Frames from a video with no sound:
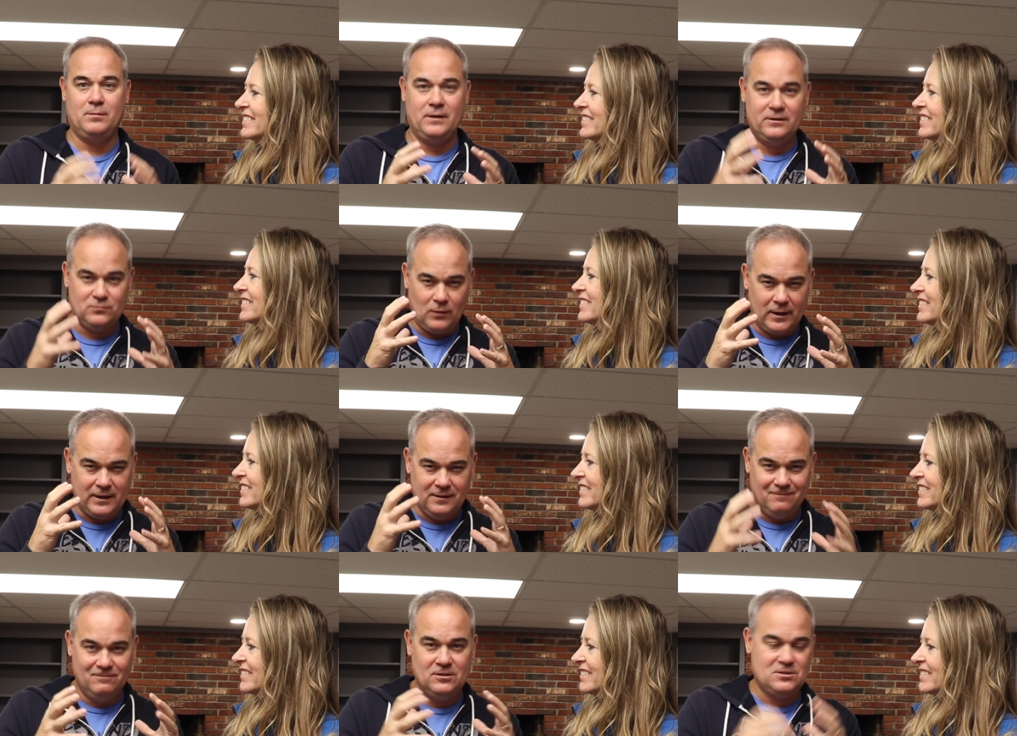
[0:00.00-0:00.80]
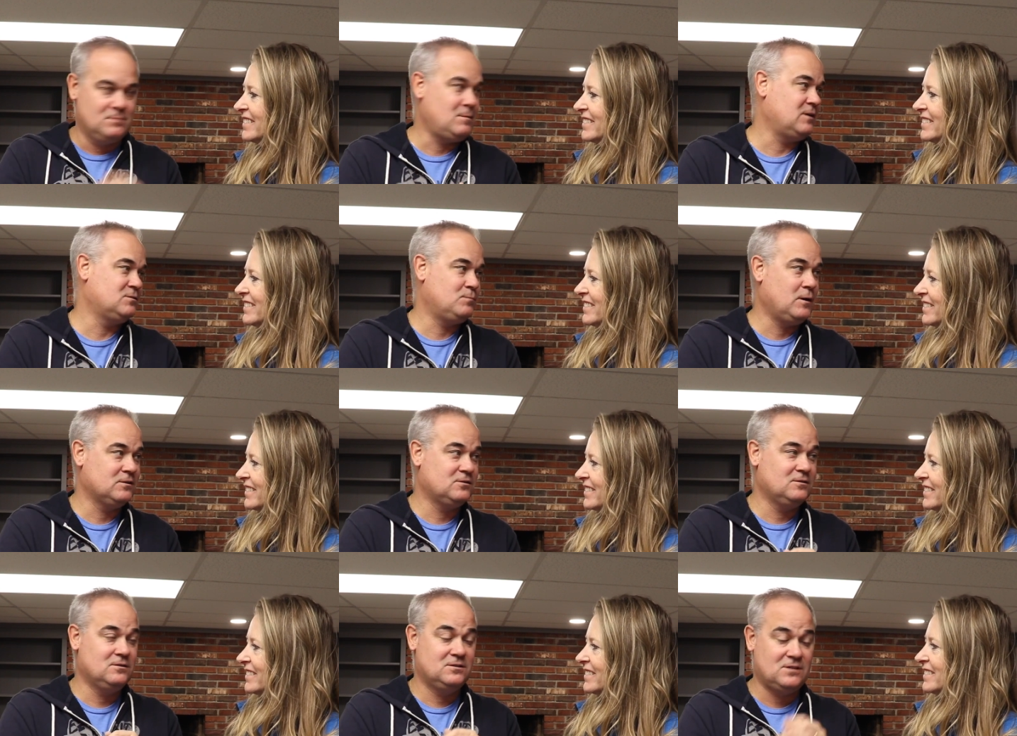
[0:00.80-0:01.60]
Speaker 1: place where I can envision myself
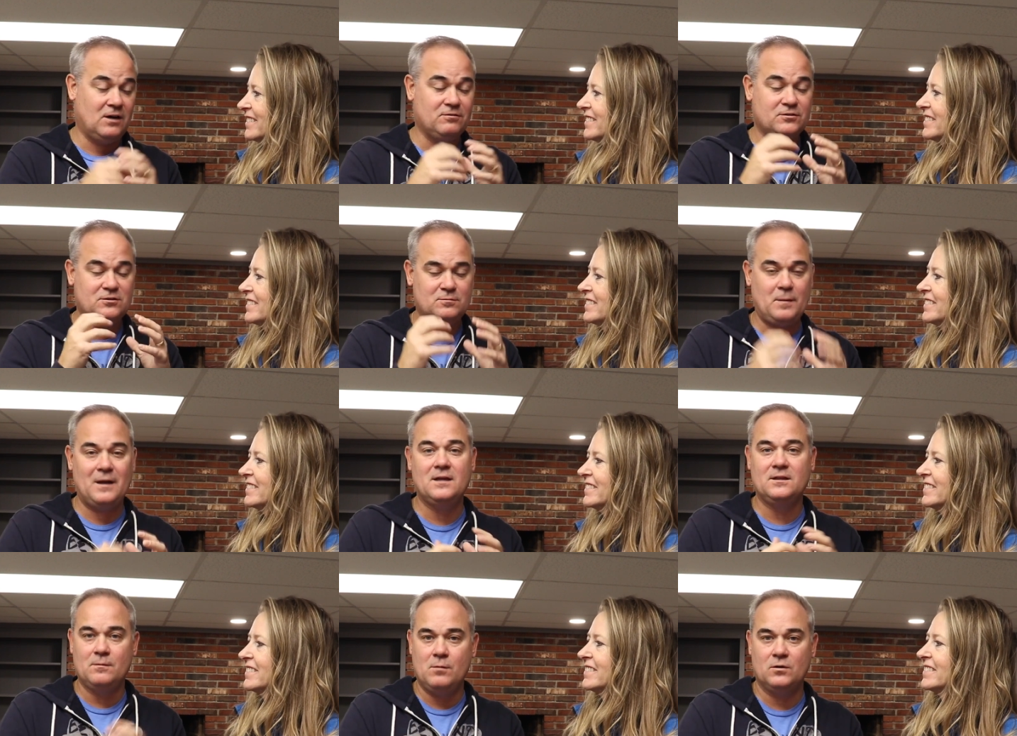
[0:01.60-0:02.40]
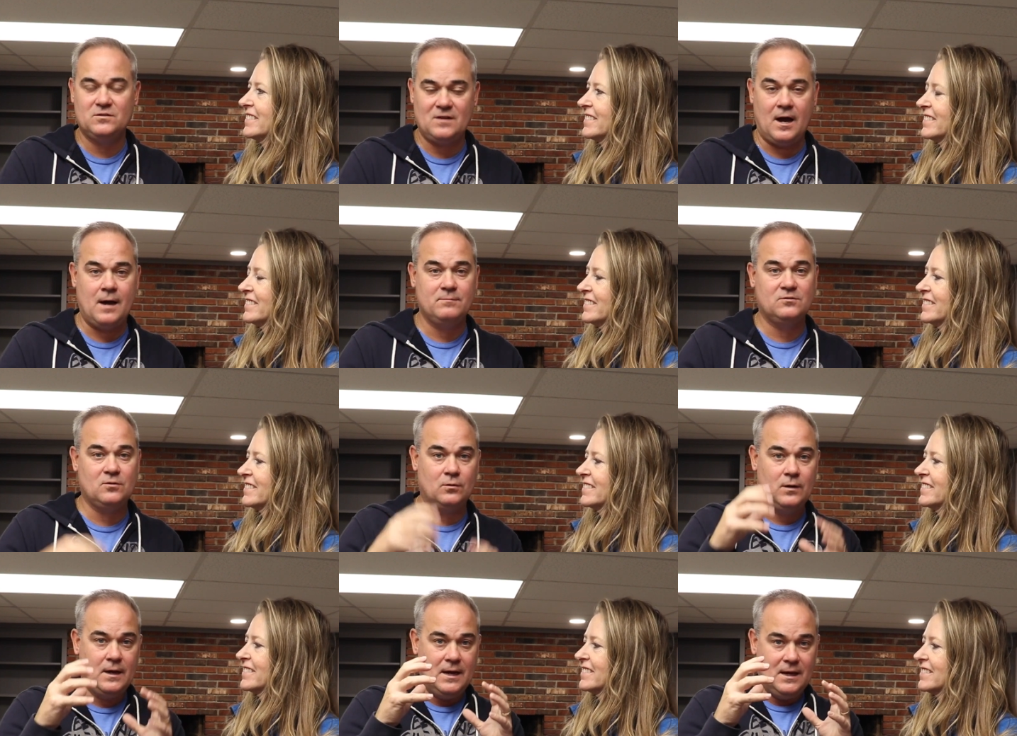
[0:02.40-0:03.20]
spending the most time.
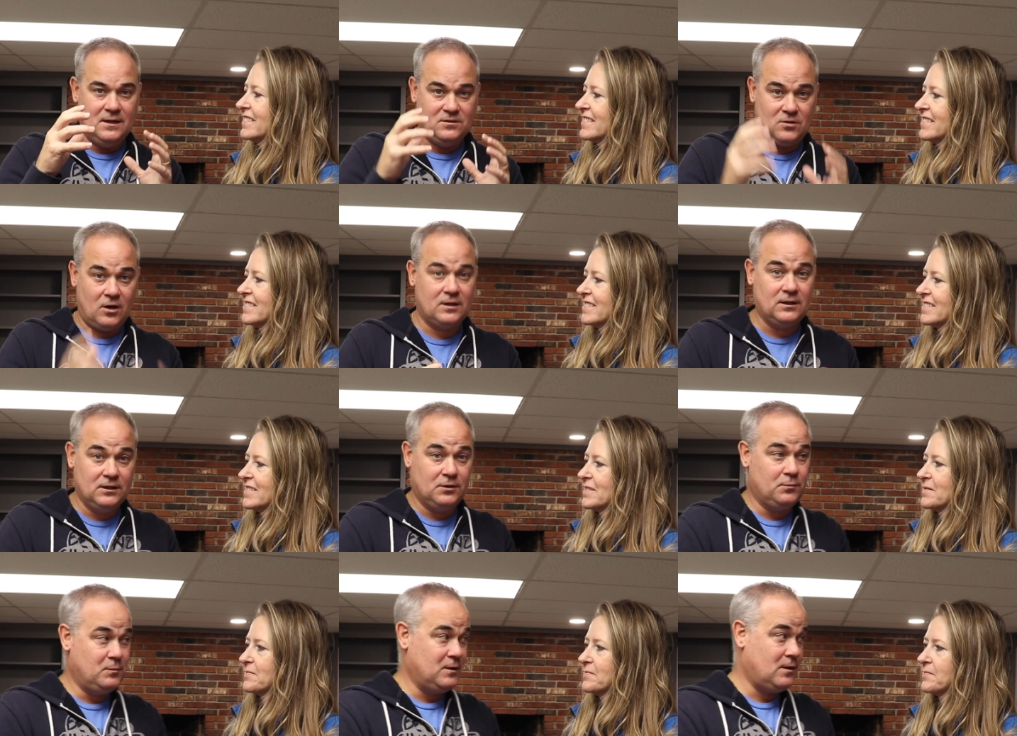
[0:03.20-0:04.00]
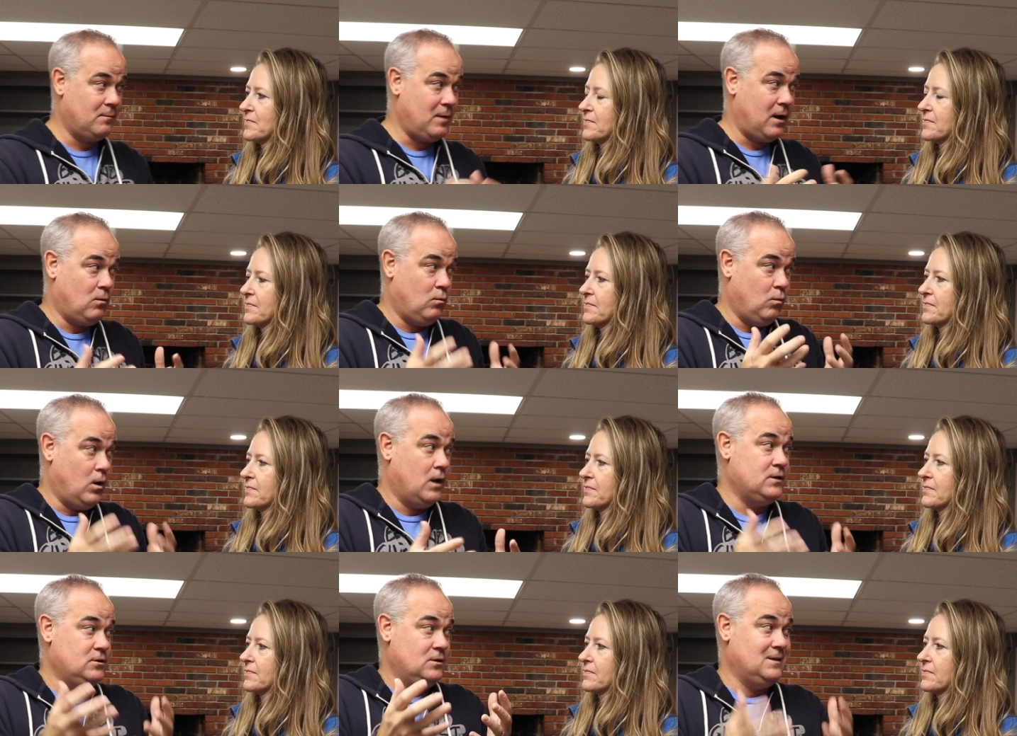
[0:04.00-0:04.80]
So, talk a little bit about
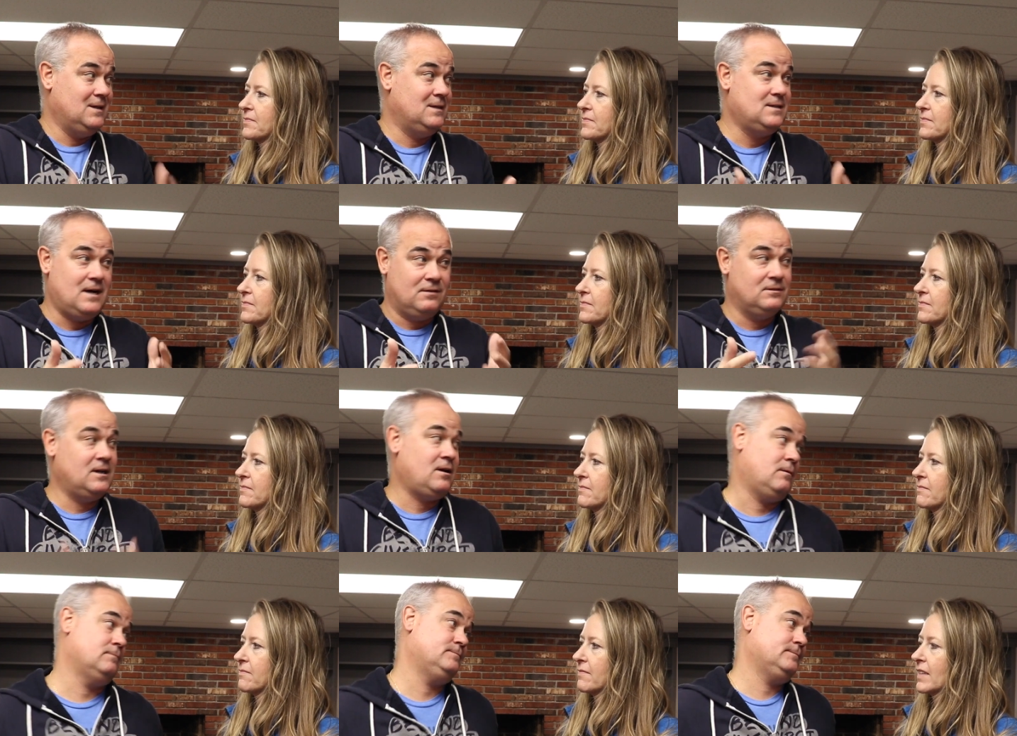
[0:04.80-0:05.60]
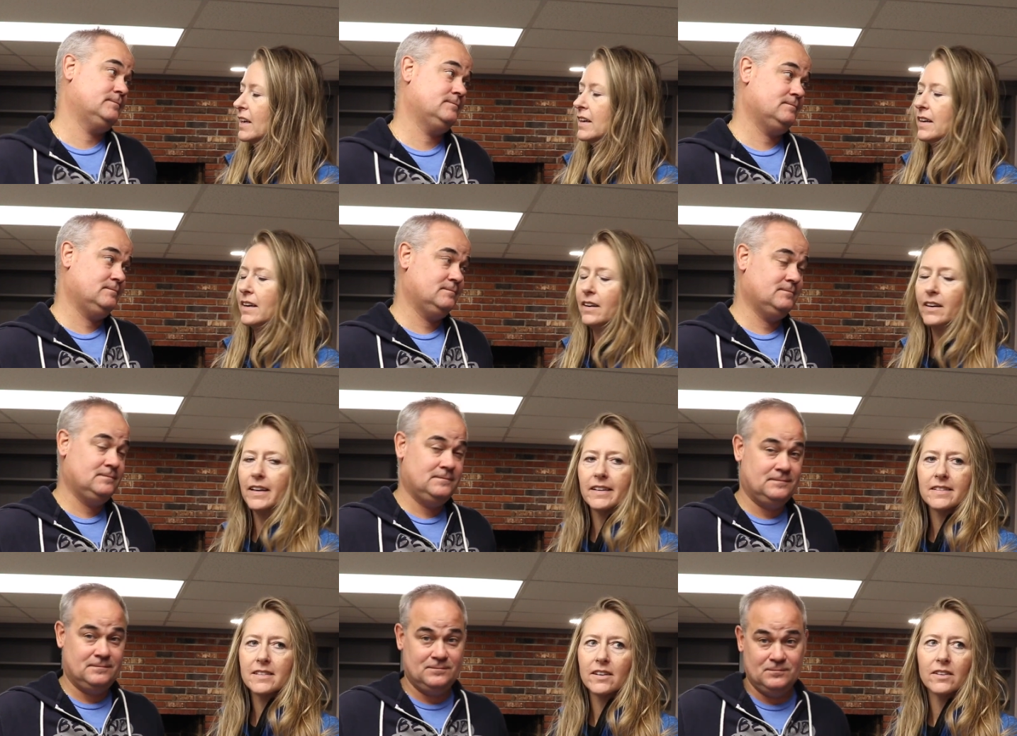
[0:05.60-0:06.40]
what you did down here.
Speaker 2: All
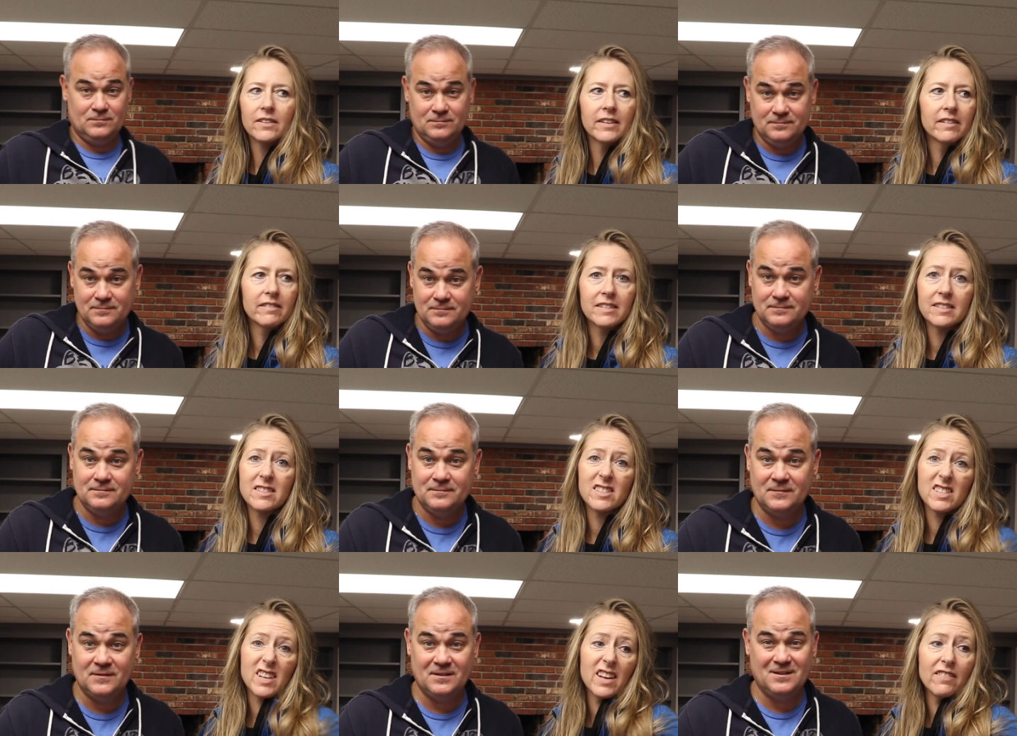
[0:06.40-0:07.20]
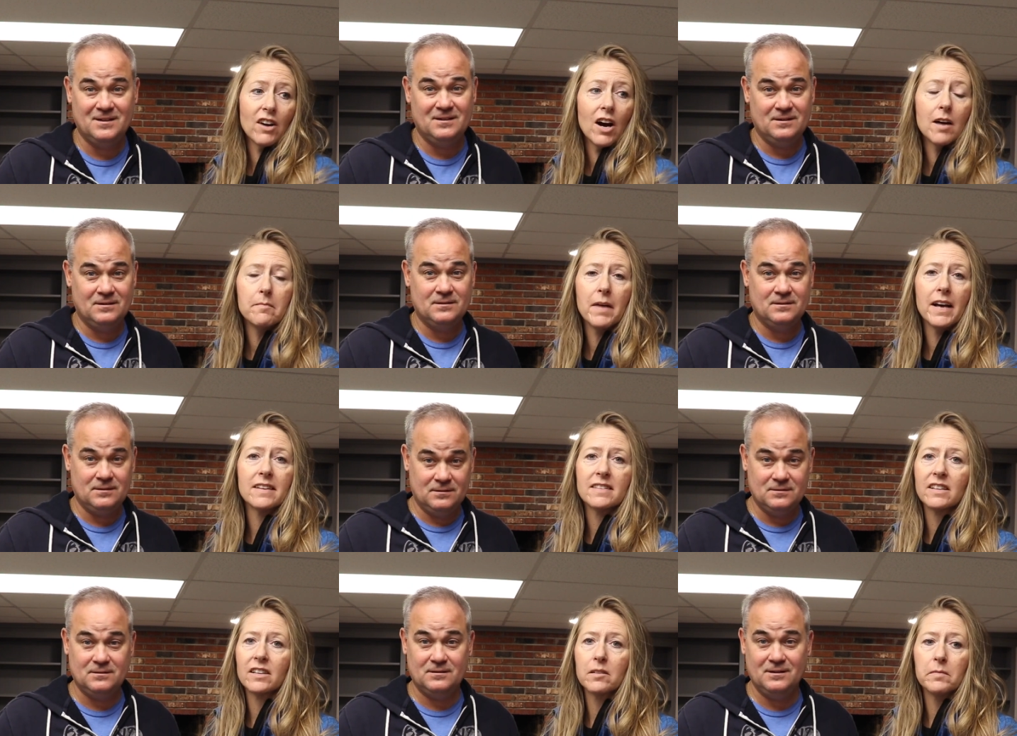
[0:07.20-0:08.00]
right, so it was just kind of a hot
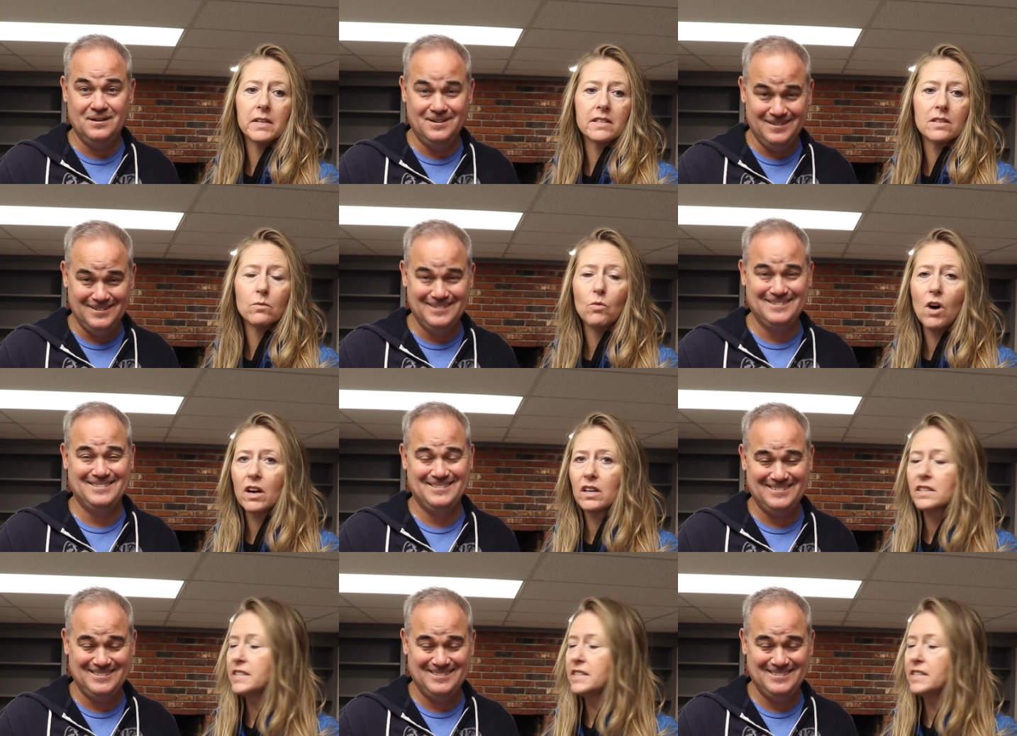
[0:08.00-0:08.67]
mess. There had been some water